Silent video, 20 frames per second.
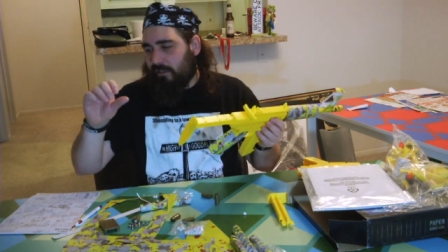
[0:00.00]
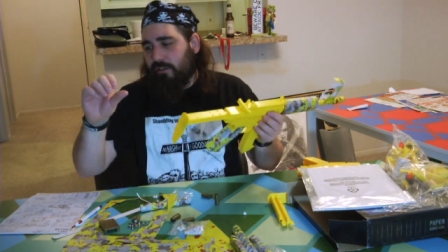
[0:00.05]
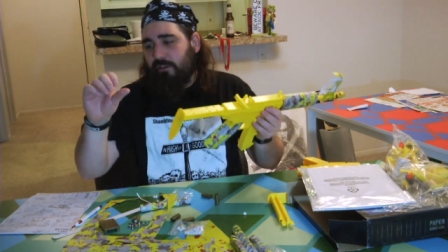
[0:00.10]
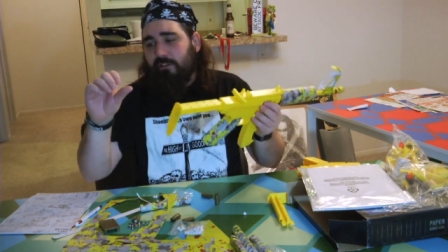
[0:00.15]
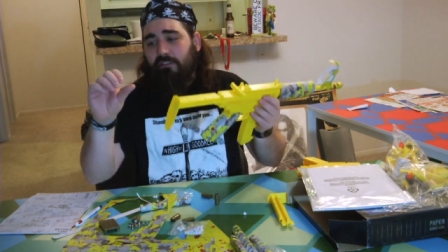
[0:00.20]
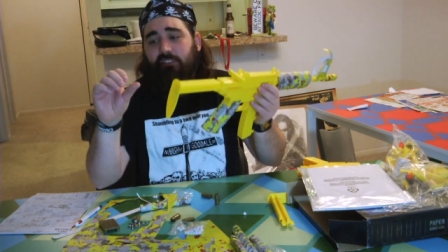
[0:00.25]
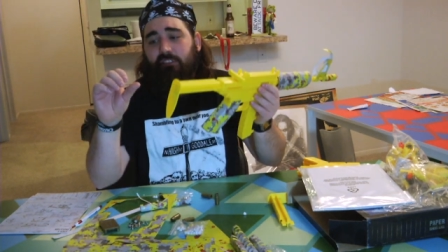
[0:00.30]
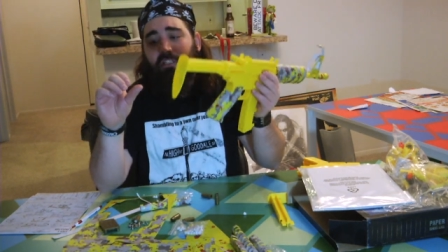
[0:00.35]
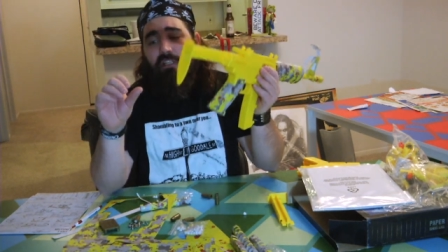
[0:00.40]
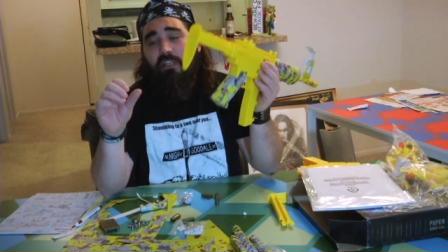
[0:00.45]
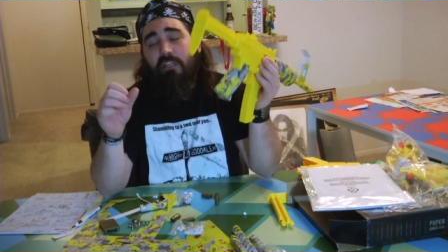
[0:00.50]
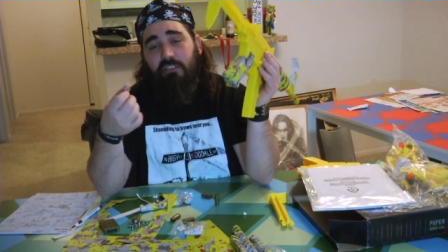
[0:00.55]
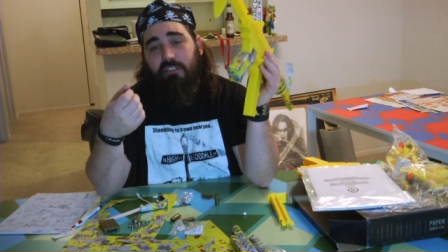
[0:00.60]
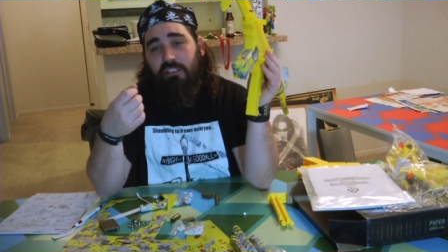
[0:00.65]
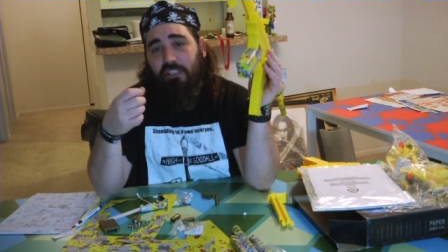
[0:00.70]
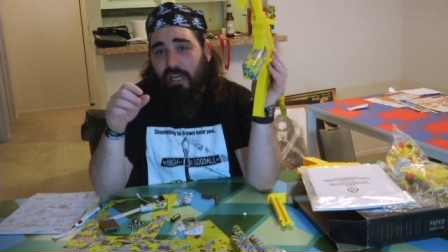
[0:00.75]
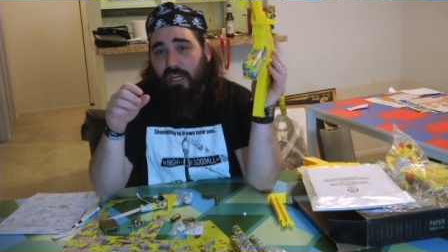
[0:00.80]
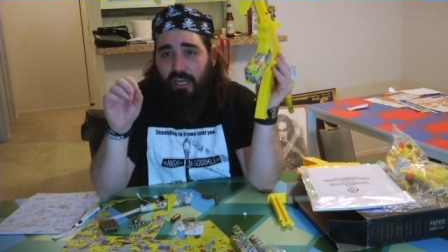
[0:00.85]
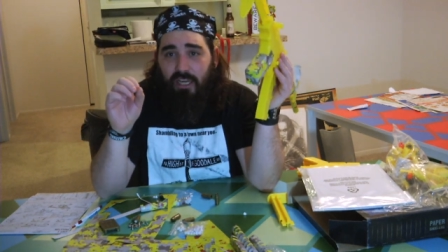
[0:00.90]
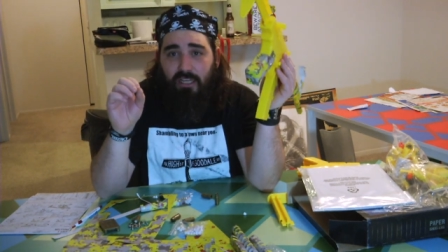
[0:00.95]
there's a good
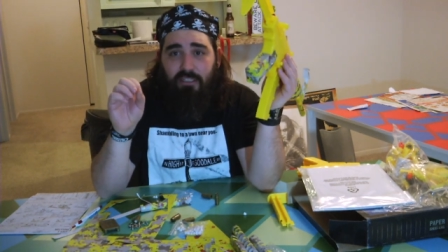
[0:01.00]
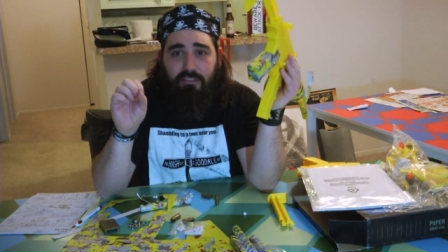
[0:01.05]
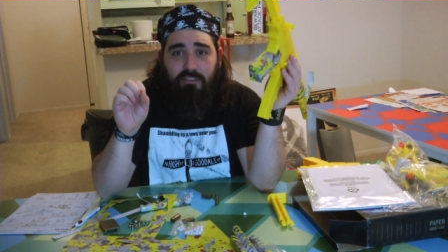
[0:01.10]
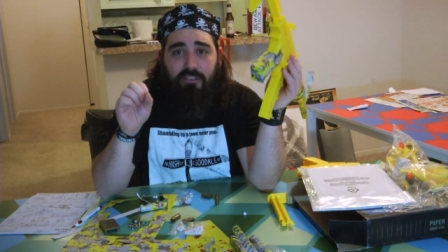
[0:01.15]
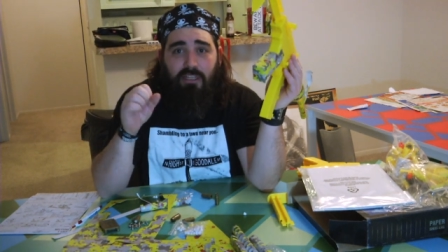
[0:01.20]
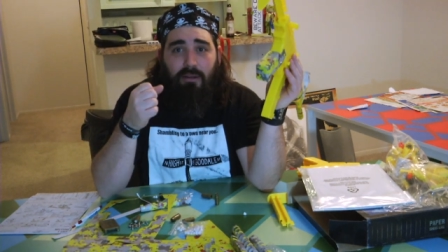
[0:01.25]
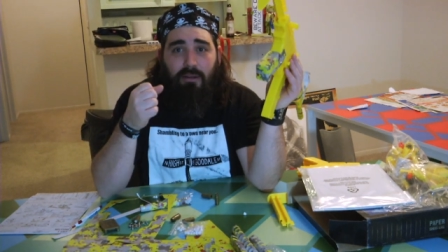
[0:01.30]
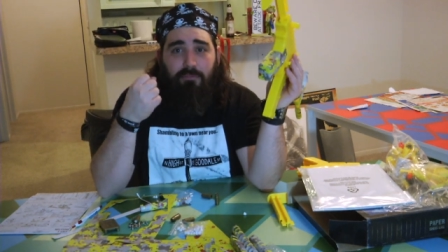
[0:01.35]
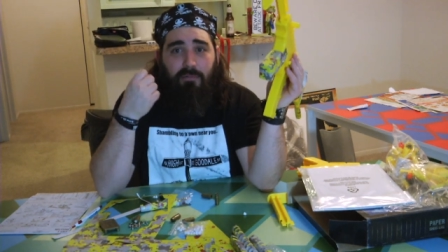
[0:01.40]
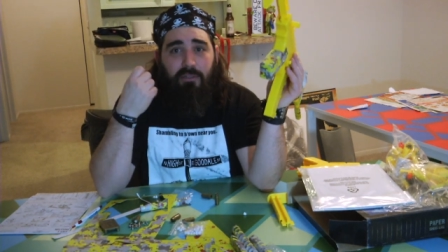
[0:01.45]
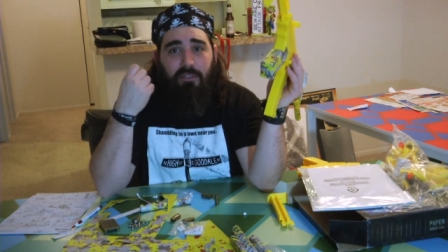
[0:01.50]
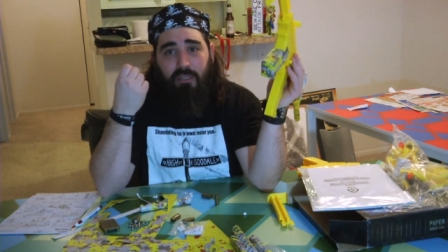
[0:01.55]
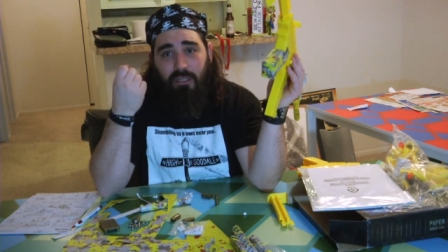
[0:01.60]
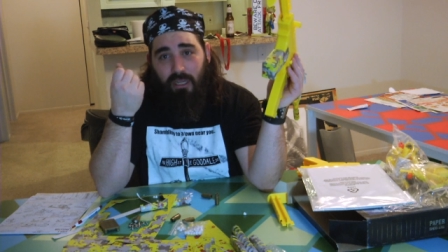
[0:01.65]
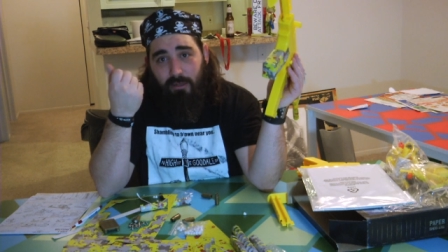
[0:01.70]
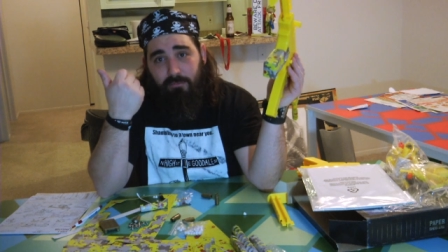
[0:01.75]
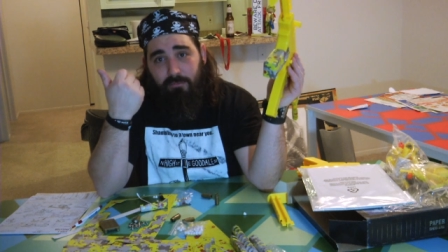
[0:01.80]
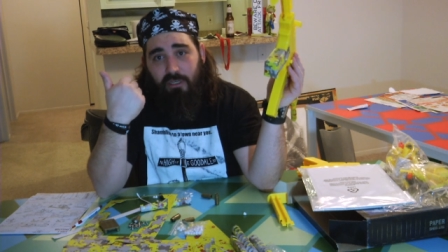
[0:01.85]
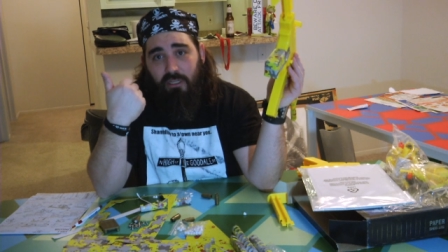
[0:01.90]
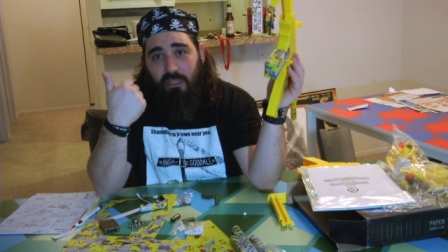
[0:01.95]
chance I'm gonna
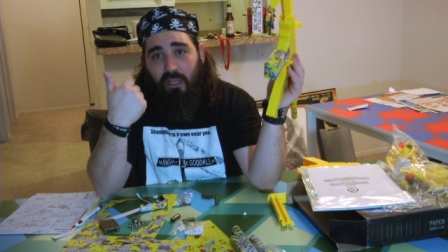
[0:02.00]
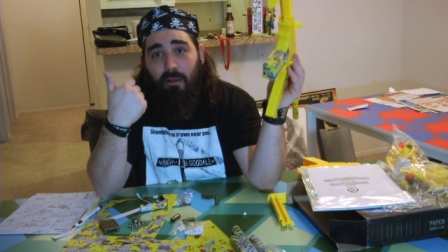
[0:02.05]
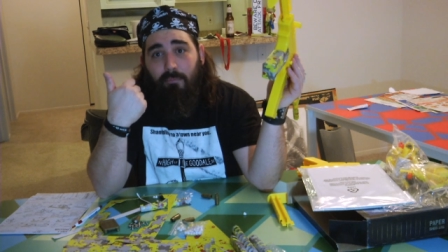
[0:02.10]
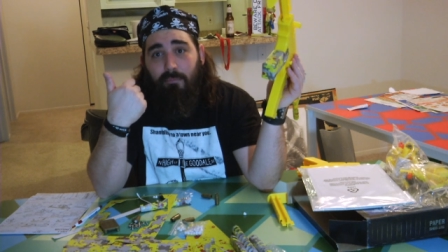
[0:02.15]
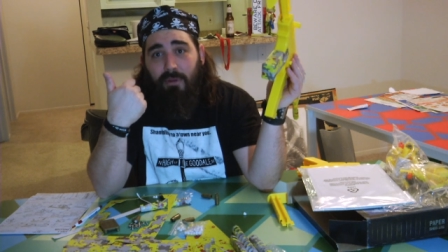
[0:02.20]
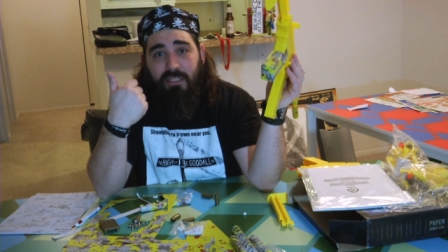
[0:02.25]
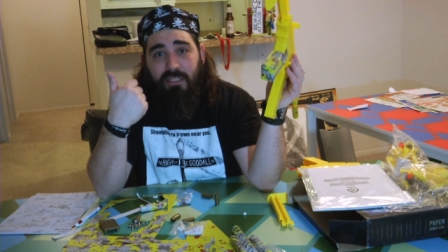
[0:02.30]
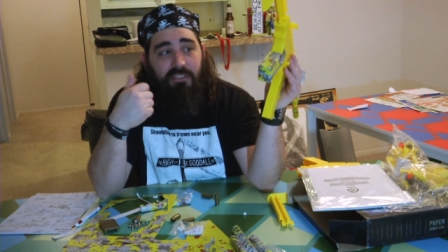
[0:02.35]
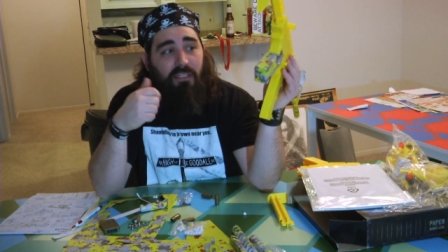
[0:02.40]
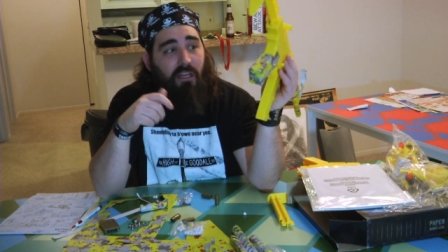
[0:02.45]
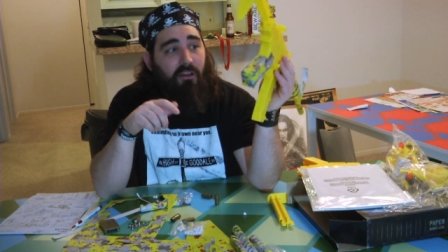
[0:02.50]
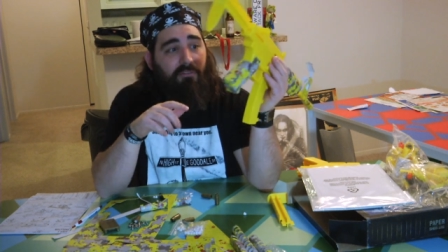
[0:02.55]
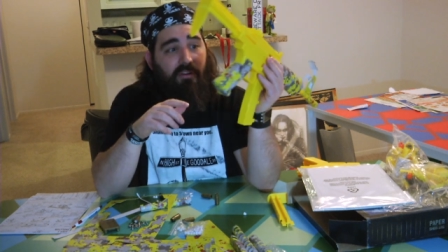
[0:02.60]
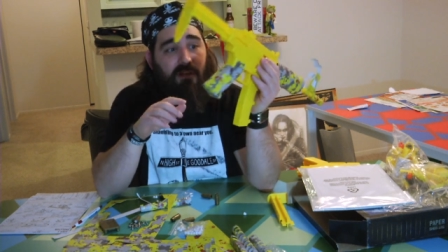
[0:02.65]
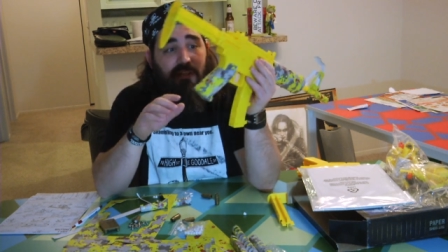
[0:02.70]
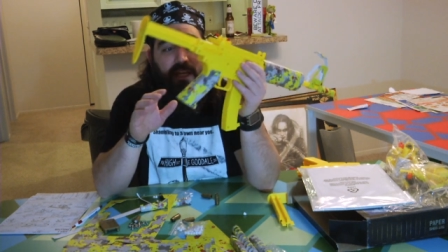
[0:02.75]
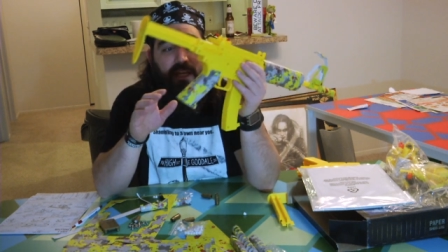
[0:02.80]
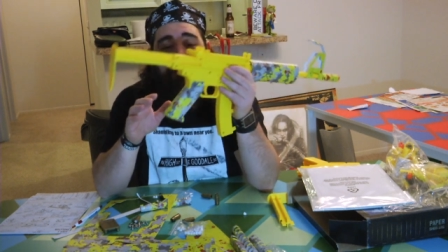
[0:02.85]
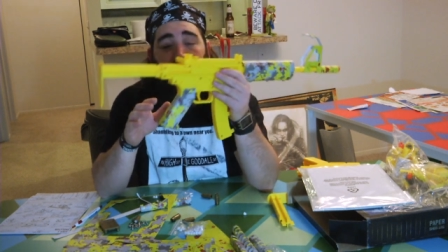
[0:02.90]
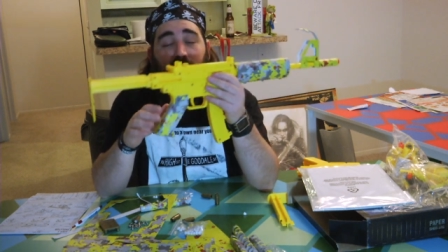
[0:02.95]
I'm gonna cut myself
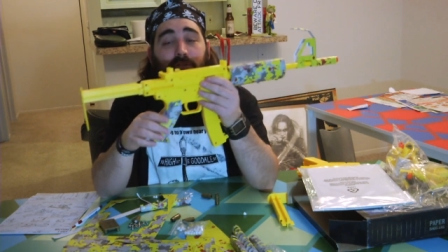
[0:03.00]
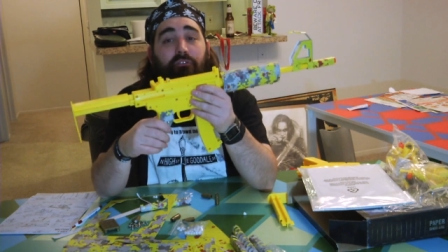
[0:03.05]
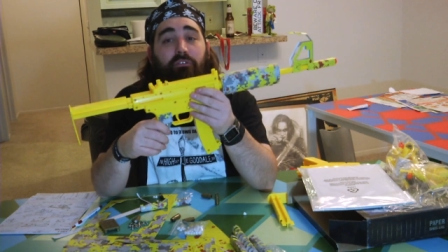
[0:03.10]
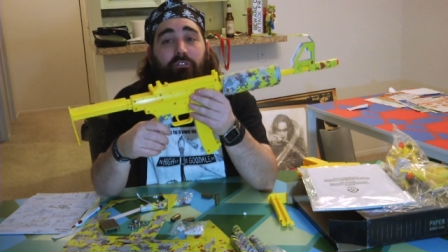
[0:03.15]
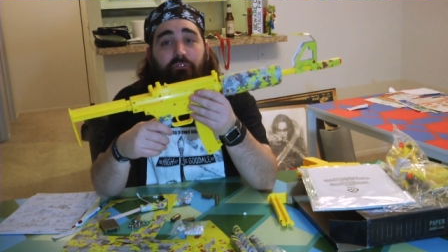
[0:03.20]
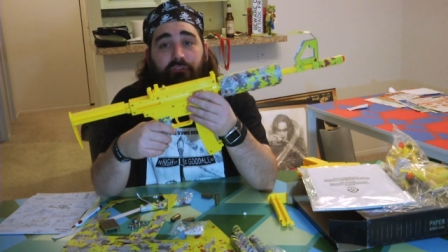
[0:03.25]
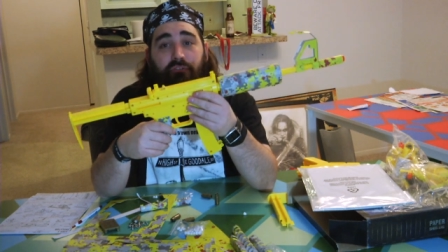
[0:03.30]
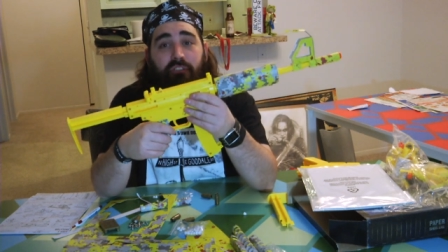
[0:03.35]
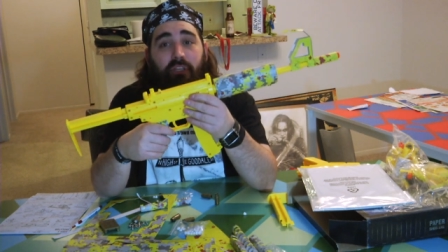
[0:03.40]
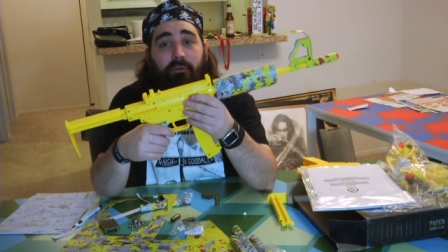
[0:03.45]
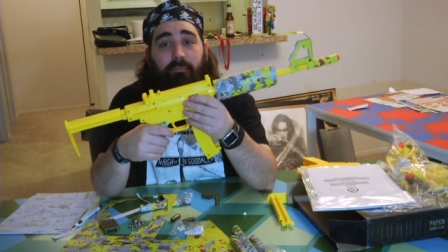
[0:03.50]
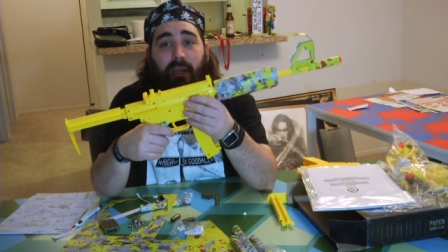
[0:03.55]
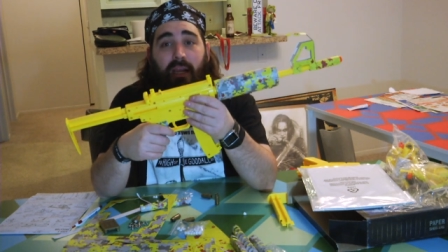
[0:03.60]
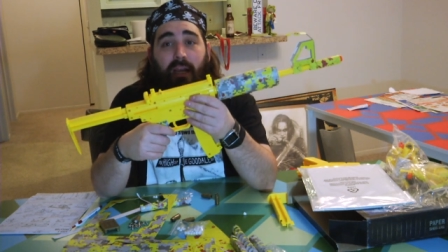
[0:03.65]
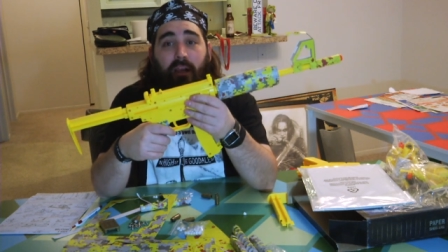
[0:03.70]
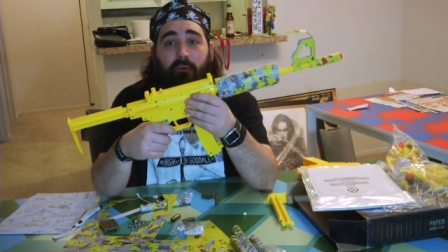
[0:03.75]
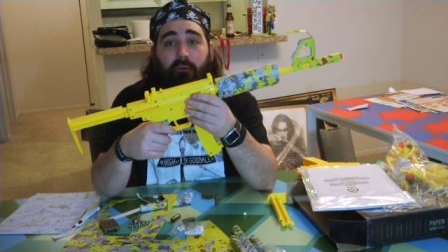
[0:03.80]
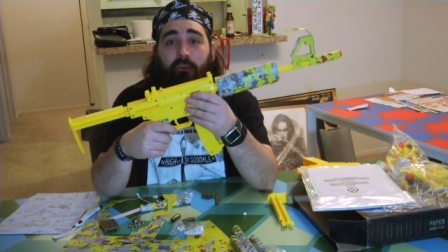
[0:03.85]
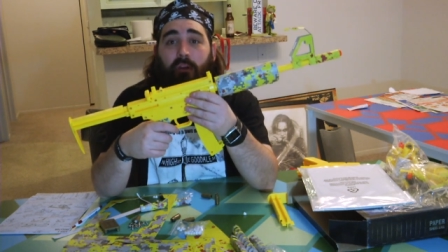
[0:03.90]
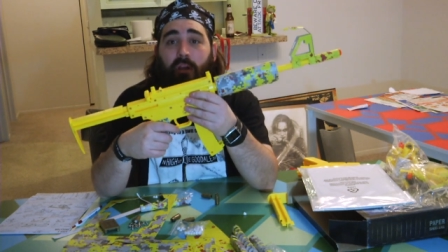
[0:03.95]
on that screw
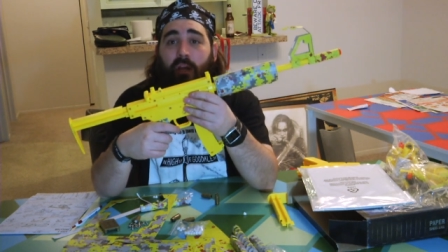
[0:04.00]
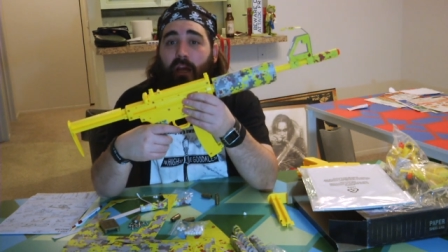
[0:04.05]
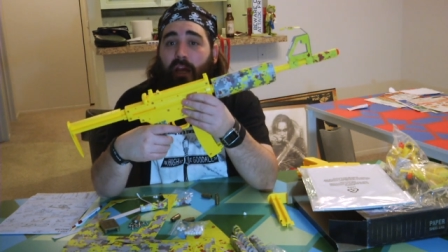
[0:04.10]
somehow.